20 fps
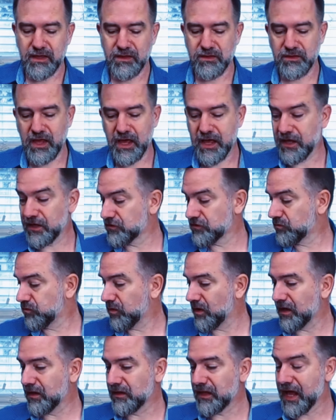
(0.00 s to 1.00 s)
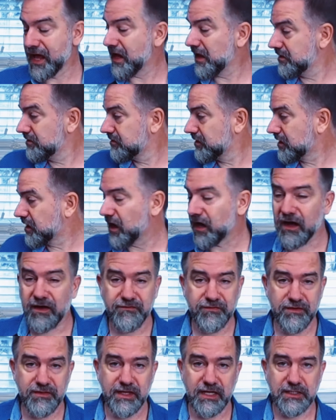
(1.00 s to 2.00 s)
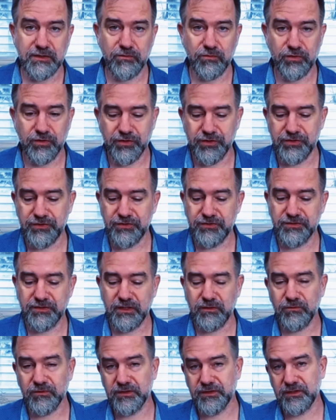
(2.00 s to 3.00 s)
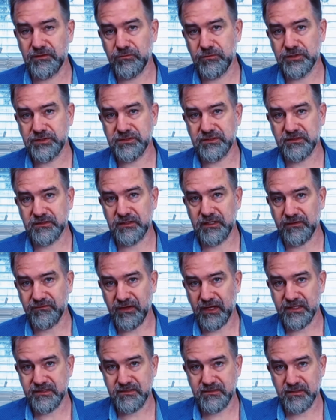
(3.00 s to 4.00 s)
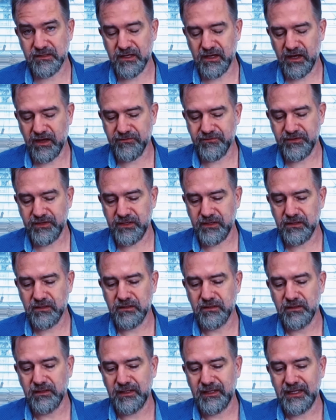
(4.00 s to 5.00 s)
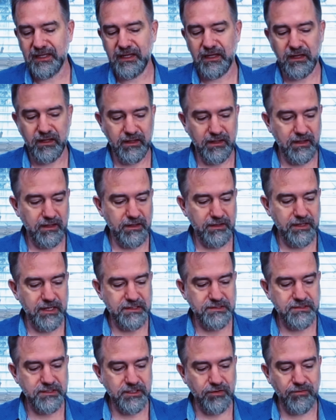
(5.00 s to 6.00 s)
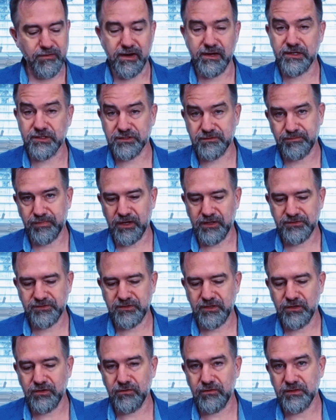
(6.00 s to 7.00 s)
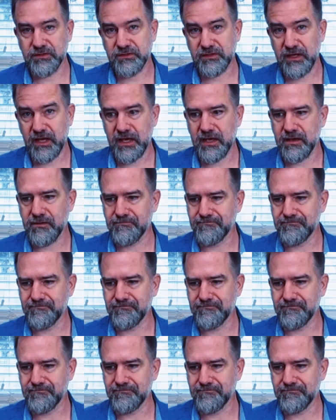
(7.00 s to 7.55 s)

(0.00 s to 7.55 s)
as well as the coffee that we're using, which is Lavazza coffee. It's the Gran Espresso. It's a